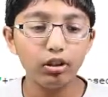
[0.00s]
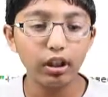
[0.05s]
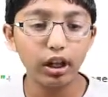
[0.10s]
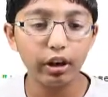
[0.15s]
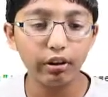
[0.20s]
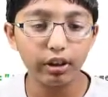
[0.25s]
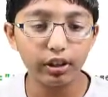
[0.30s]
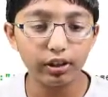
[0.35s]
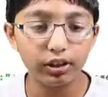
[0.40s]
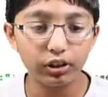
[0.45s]

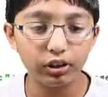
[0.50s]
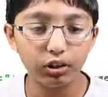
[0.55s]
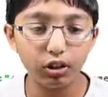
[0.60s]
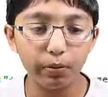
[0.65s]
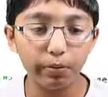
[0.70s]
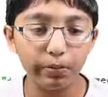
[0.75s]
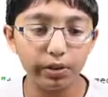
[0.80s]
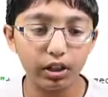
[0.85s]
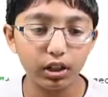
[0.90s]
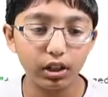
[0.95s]
Now let's
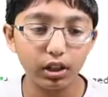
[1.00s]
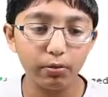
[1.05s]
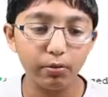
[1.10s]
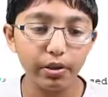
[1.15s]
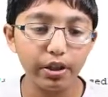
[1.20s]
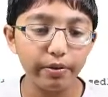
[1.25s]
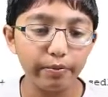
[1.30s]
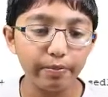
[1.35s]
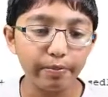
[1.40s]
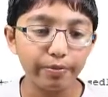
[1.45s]
stop the
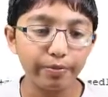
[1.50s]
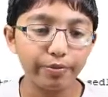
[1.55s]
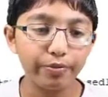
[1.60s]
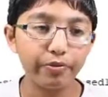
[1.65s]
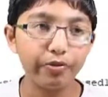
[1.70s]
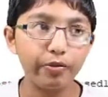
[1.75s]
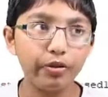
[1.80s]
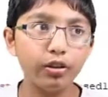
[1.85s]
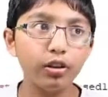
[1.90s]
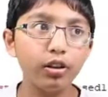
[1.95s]
timer.
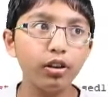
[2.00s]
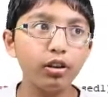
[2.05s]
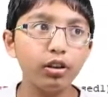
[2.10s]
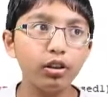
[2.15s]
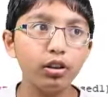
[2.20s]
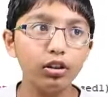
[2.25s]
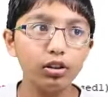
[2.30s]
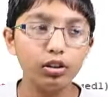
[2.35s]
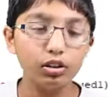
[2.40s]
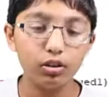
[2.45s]

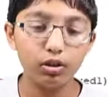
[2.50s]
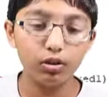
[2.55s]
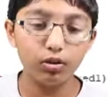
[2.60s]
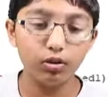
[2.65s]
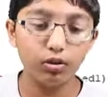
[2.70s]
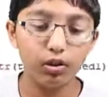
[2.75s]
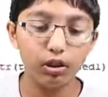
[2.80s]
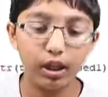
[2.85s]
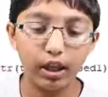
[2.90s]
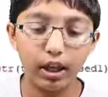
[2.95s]

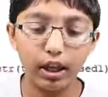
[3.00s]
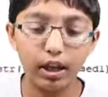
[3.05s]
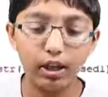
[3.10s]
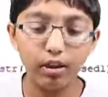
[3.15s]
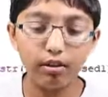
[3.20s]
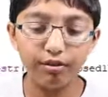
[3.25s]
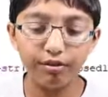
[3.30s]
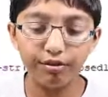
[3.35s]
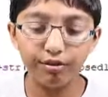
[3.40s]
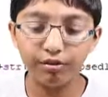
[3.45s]
So
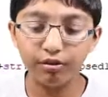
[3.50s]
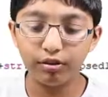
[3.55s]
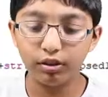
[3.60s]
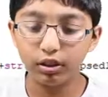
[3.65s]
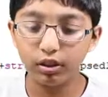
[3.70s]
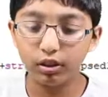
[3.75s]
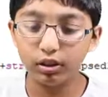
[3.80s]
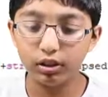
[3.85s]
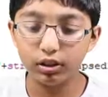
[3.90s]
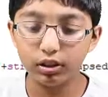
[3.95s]
if
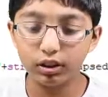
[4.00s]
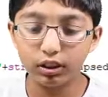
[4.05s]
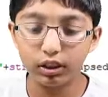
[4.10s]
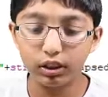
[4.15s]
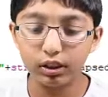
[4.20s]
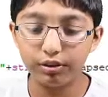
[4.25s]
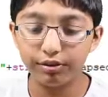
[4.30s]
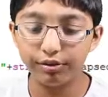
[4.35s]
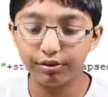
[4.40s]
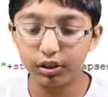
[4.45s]

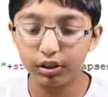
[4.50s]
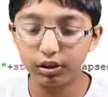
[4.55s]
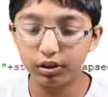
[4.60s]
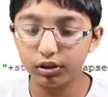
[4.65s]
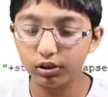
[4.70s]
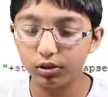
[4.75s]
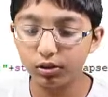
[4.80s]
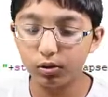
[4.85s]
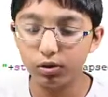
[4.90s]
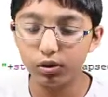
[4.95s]
self
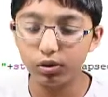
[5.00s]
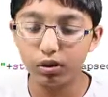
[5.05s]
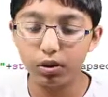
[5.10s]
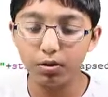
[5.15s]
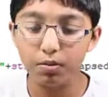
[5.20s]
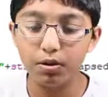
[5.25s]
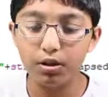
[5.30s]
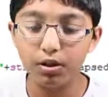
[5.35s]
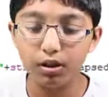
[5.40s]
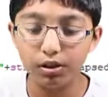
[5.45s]
underscore
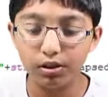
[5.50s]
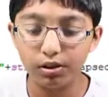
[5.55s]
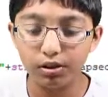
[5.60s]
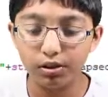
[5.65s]
job